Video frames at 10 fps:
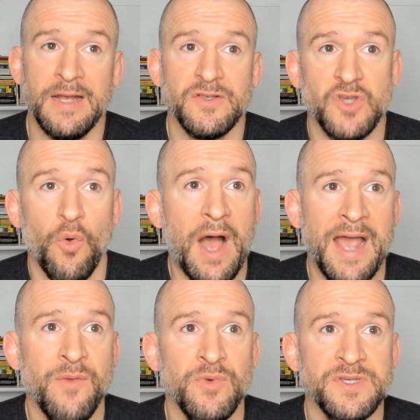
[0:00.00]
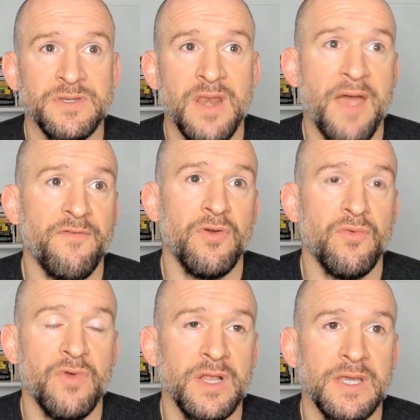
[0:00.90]
So I was never
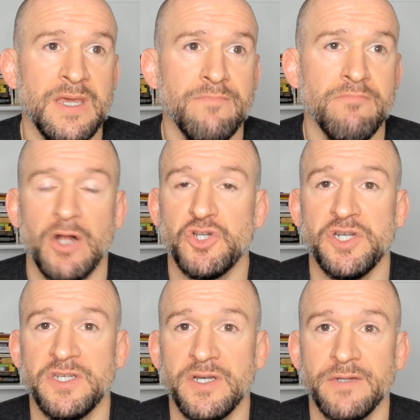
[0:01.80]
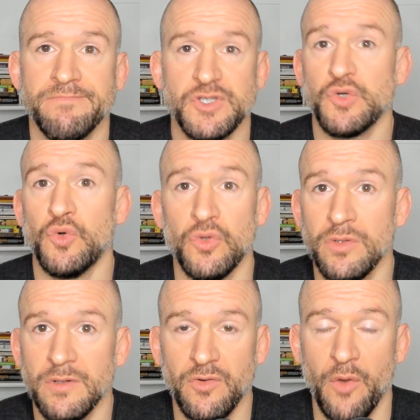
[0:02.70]
really much into
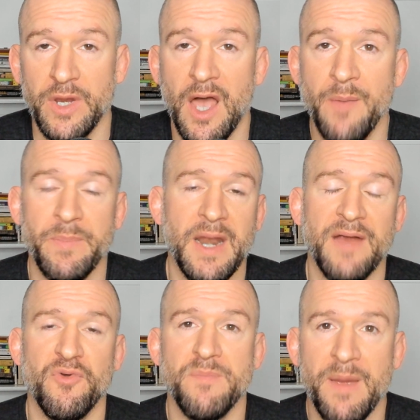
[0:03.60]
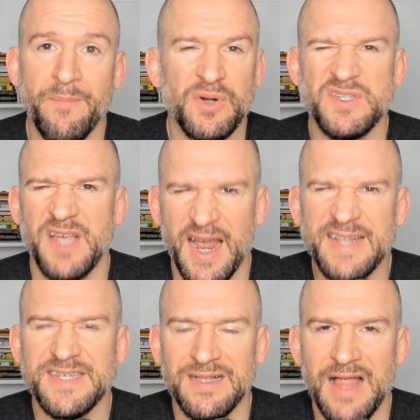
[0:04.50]
school growing up, and I remember
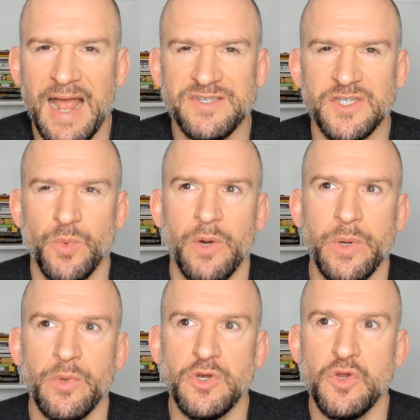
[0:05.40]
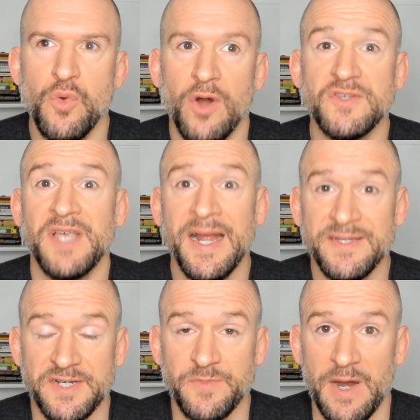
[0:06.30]
science classes where we would do our
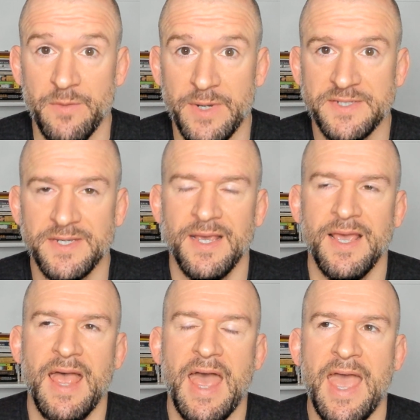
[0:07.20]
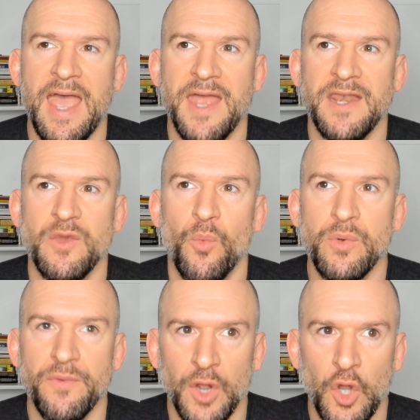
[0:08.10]
science experiments and we
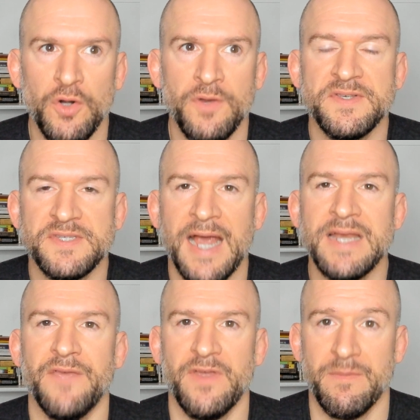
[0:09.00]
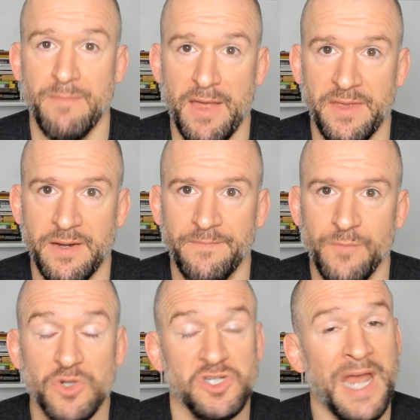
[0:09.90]
would learn the scientific method,
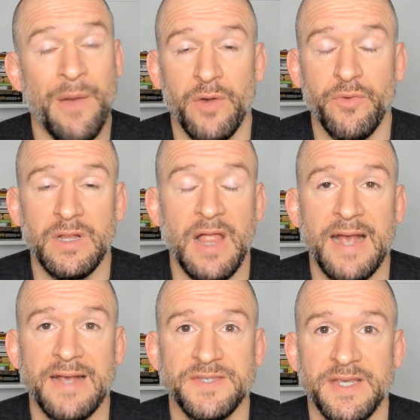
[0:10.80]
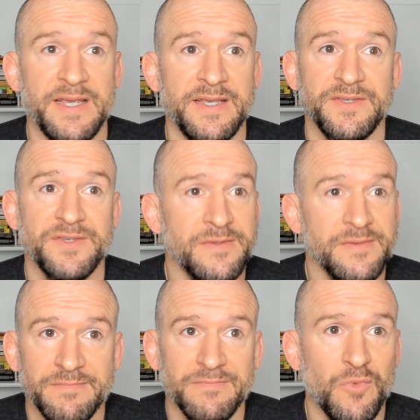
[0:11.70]
which now I realize
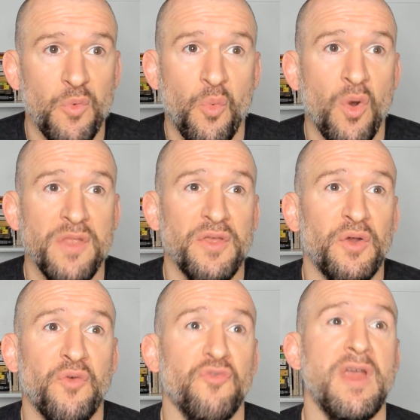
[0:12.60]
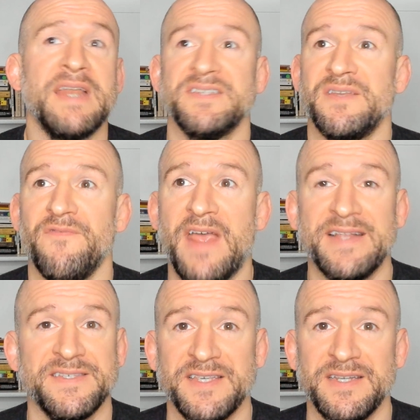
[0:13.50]
is one of the greatest
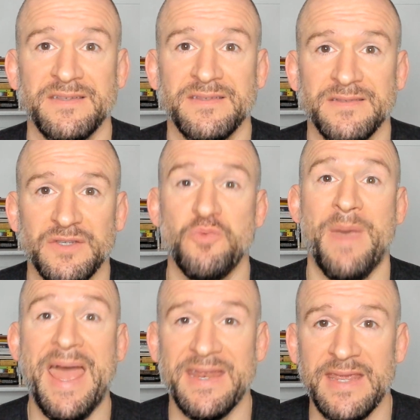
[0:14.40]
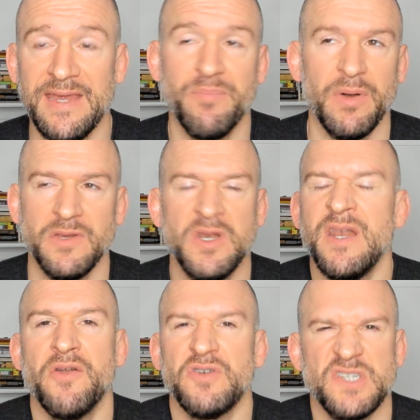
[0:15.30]
advances in humanity, but you
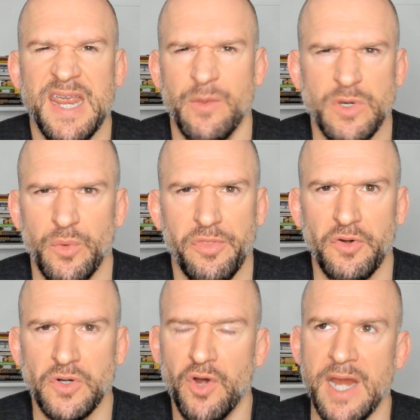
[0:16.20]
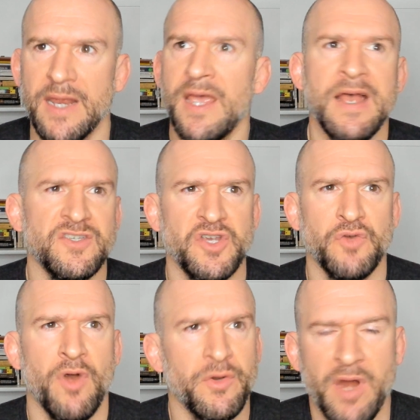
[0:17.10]
didn't understand it when you were in third grade. So
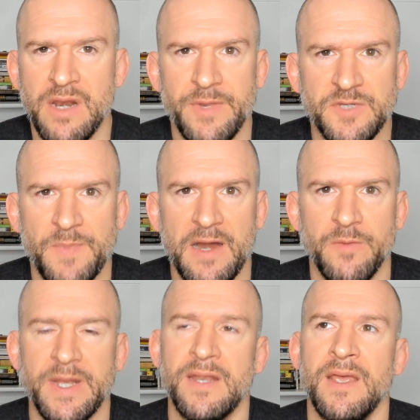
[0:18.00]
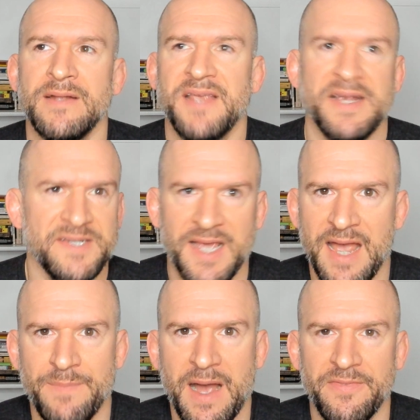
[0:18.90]
you'd run a random experiment, testing a
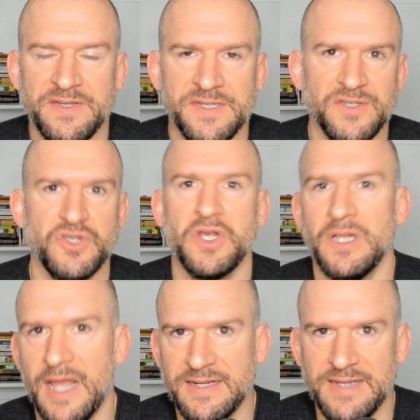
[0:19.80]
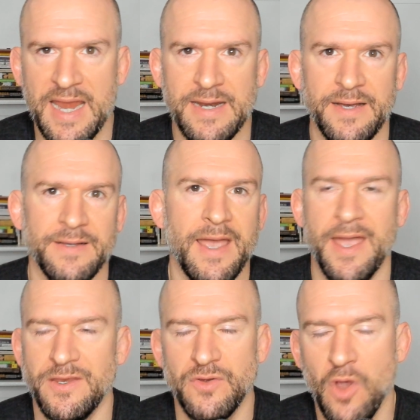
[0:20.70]
hypothesis, you collect data,
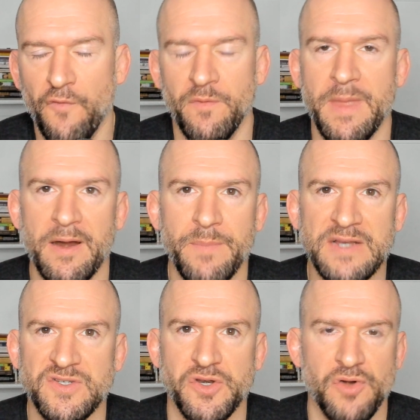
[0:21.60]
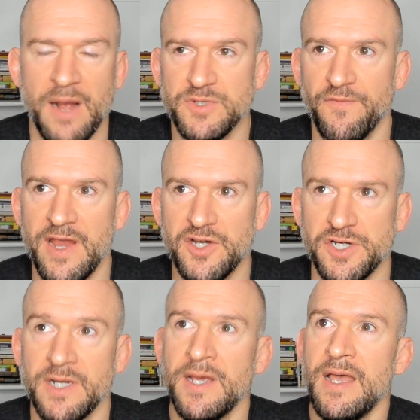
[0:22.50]
and you go from there based on your
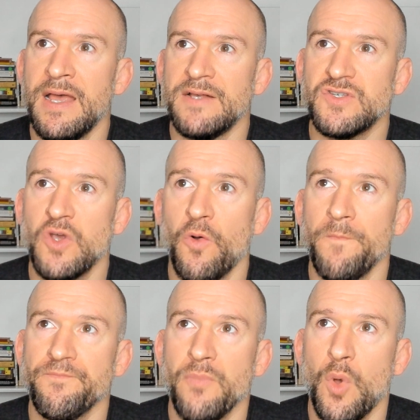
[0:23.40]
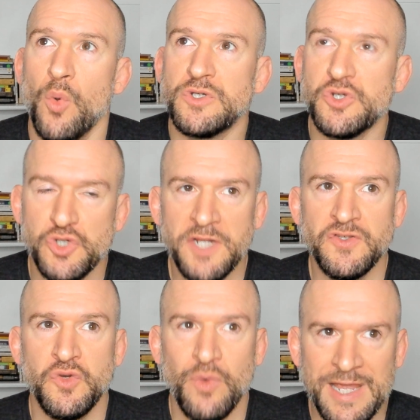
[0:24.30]
observation. So
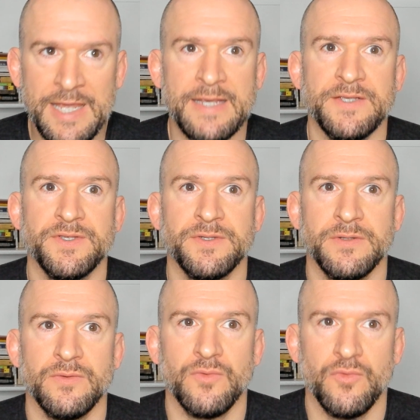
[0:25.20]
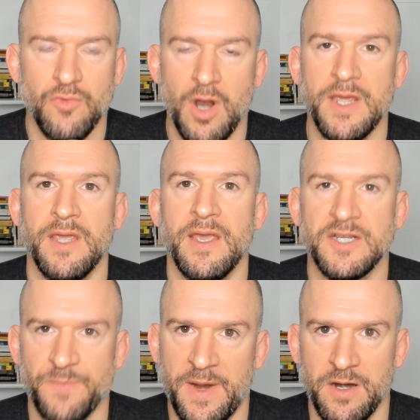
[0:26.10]
jujitsu is running
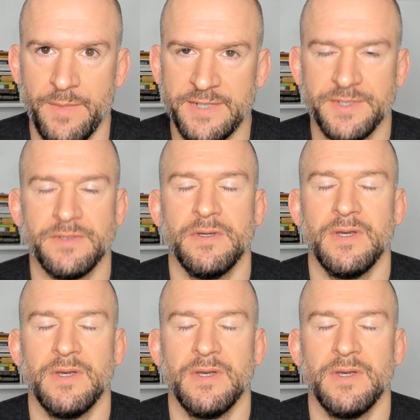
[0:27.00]
experiments